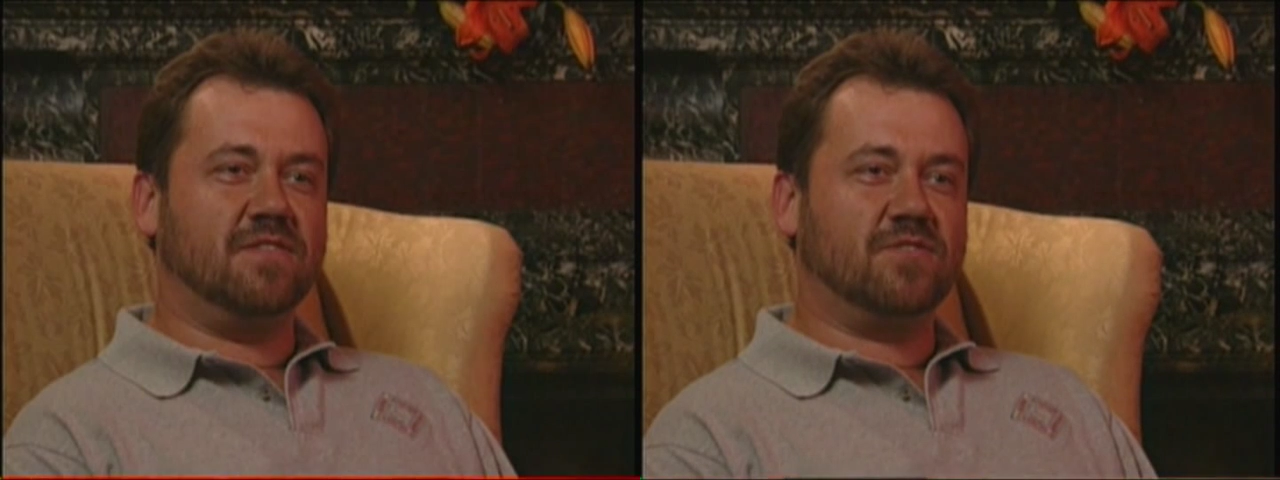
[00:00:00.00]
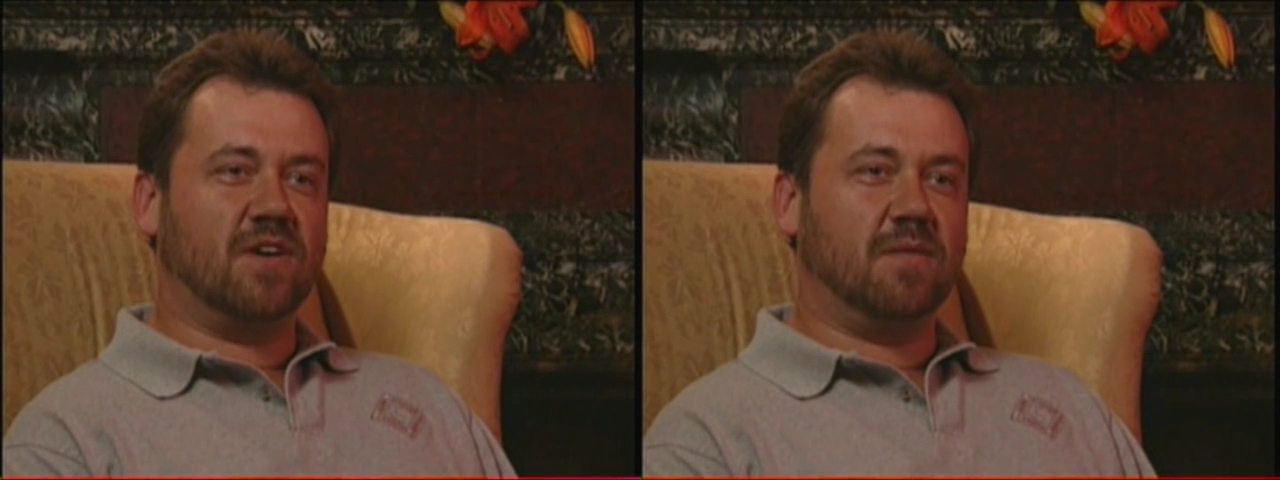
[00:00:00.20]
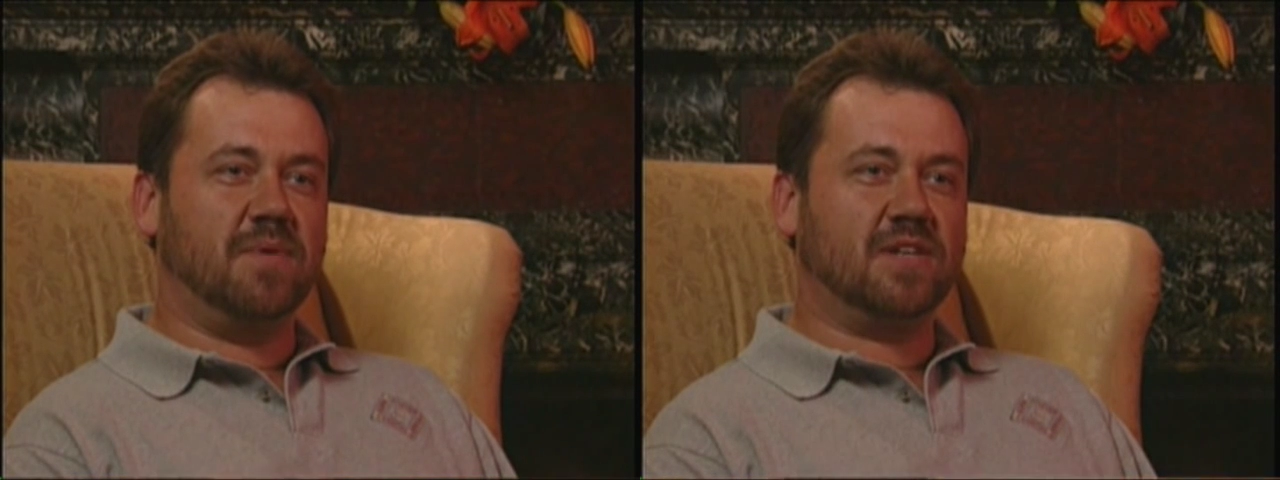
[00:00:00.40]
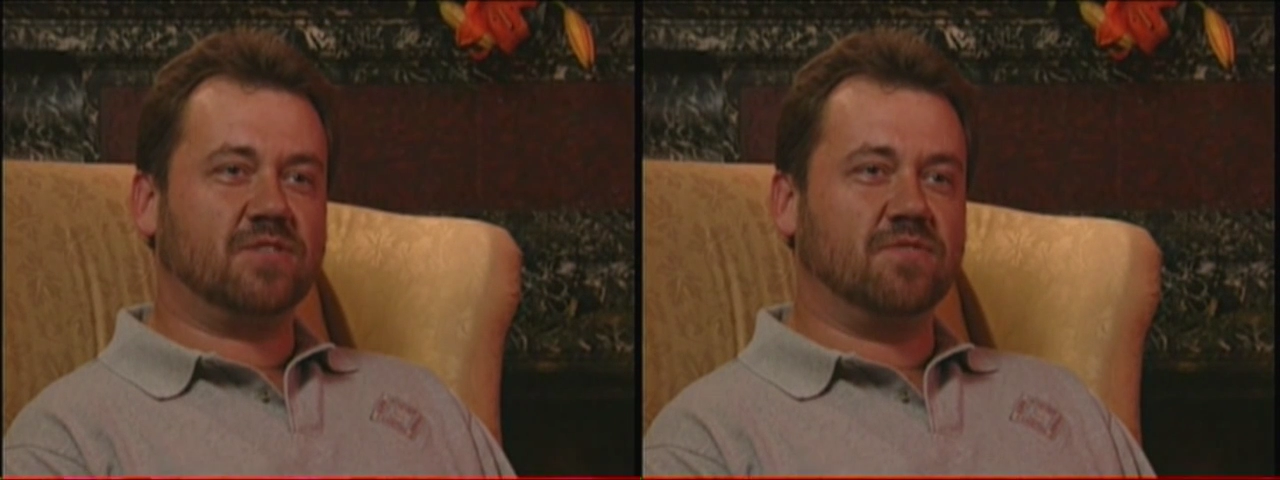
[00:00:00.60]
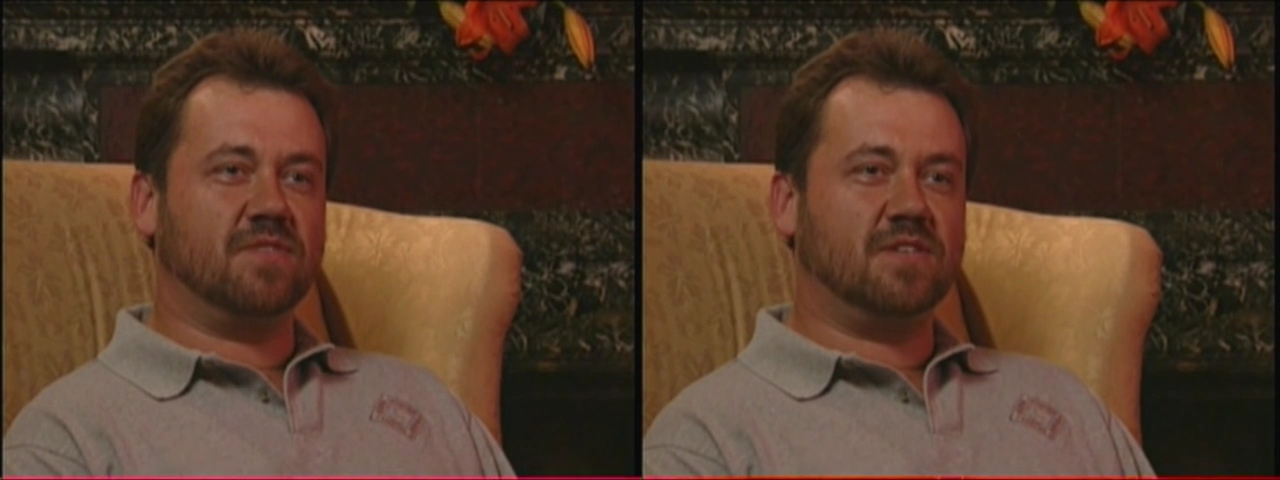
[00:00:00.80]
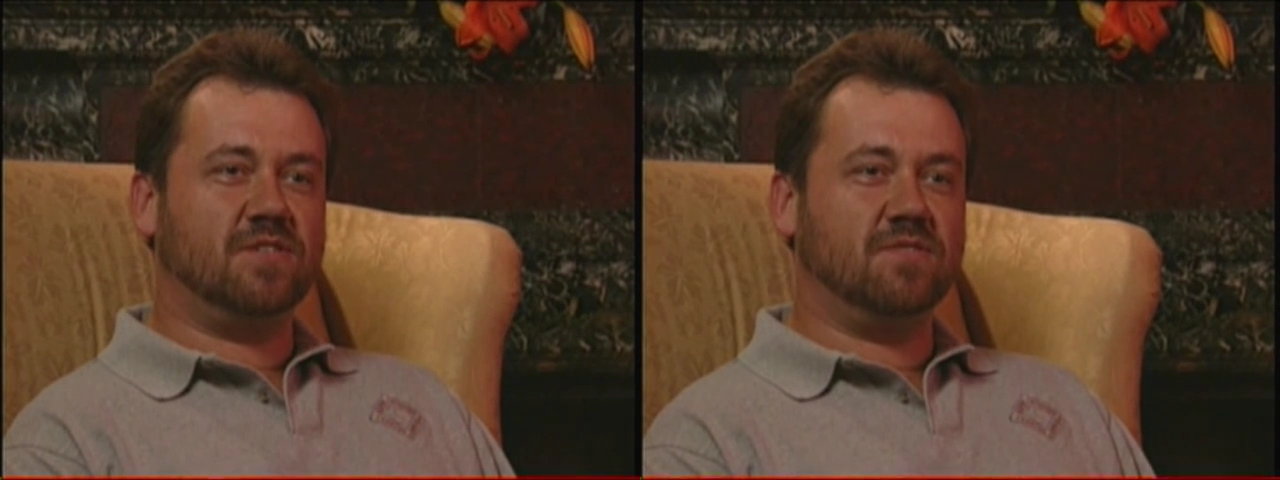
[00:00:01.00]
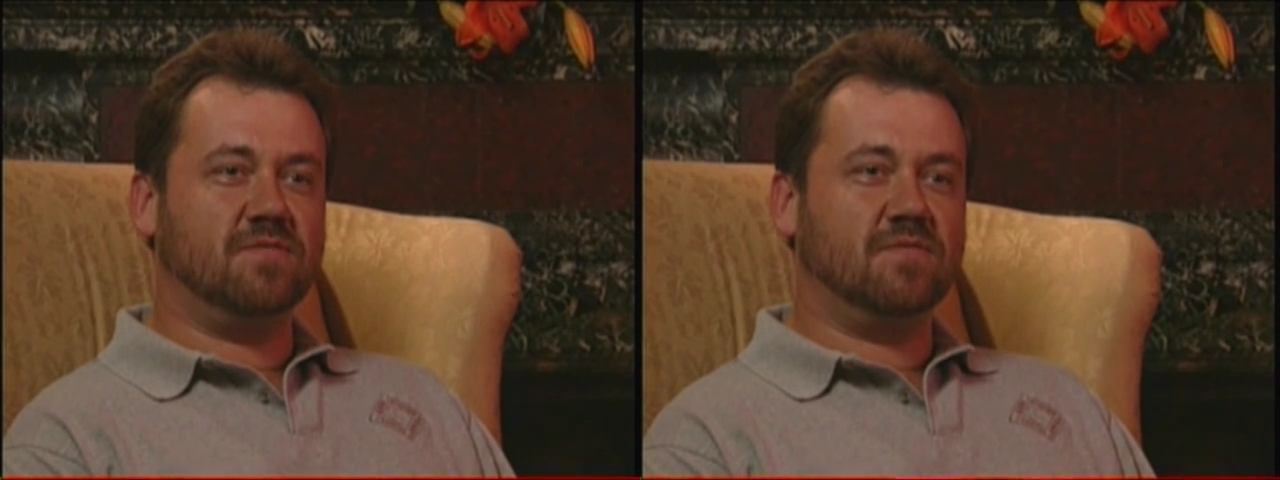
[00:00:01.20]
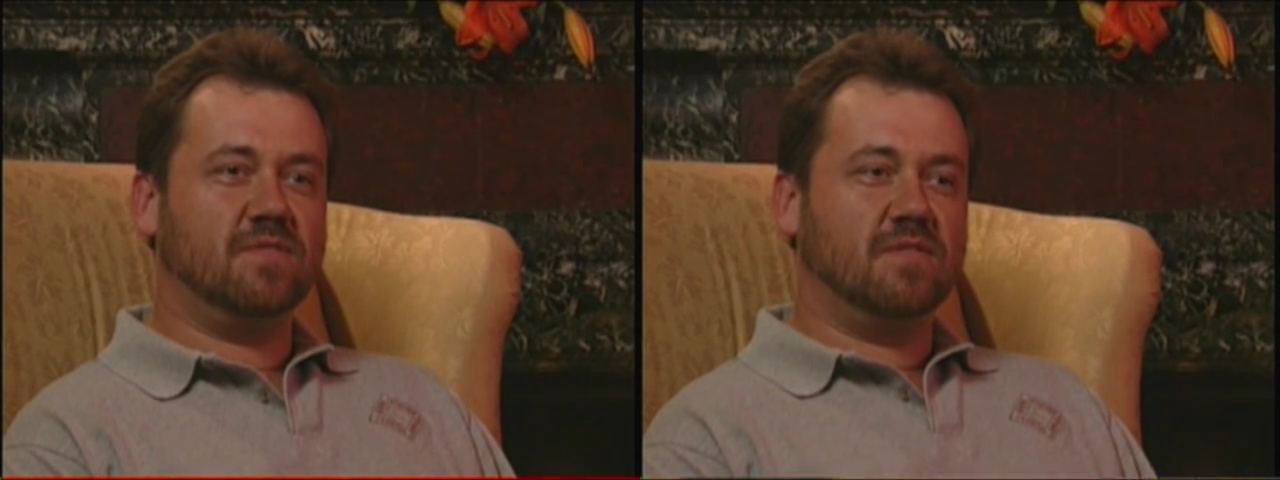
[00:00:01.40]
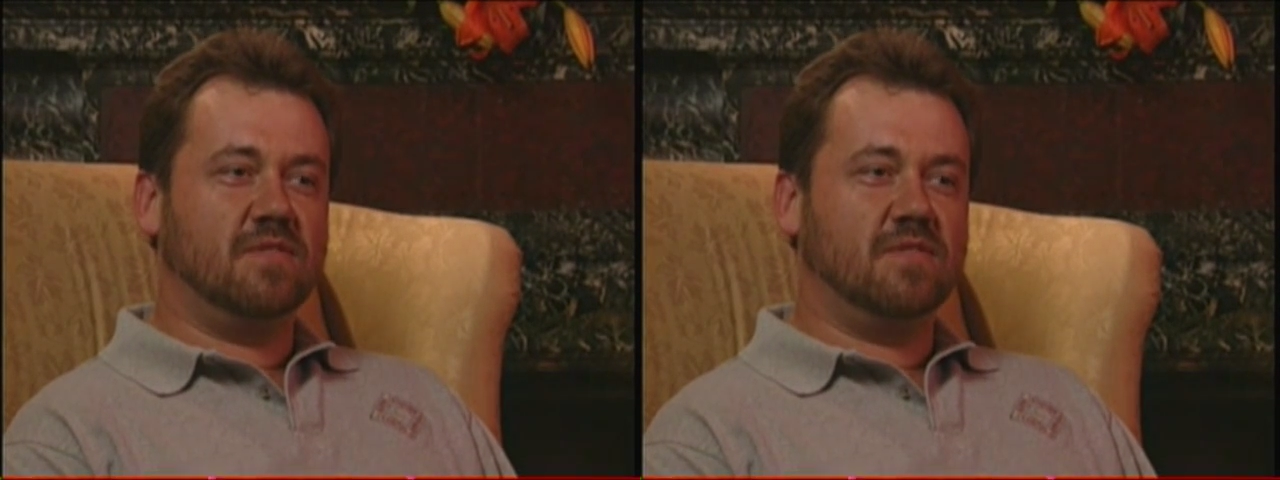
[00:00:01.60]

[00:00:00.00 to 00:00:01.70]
and you try to make sure that you